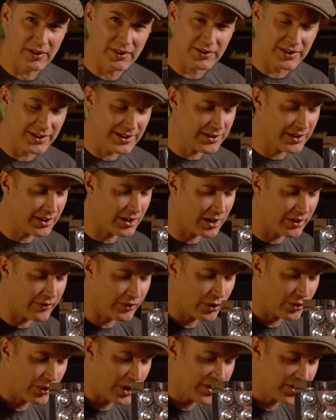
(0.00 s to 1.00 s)
So there's a kind of
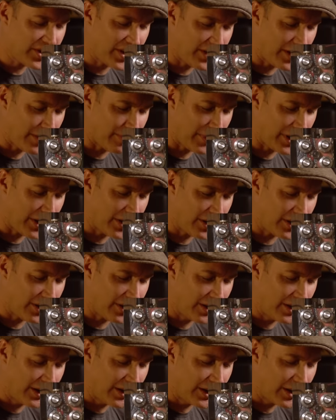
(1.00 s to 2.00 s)
a crunchy thing, but you
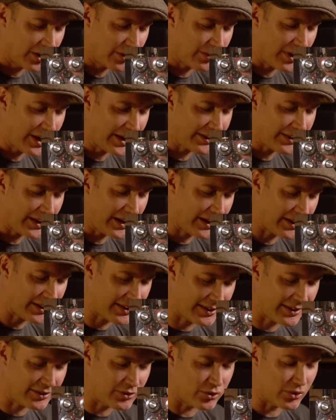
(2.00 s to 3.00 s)
can crank that
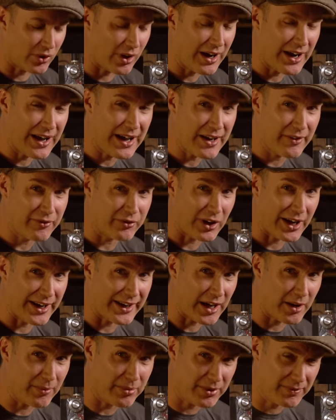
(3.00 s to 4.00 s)
drive
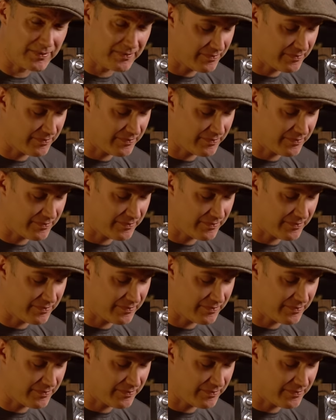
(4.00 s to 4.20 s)
right up.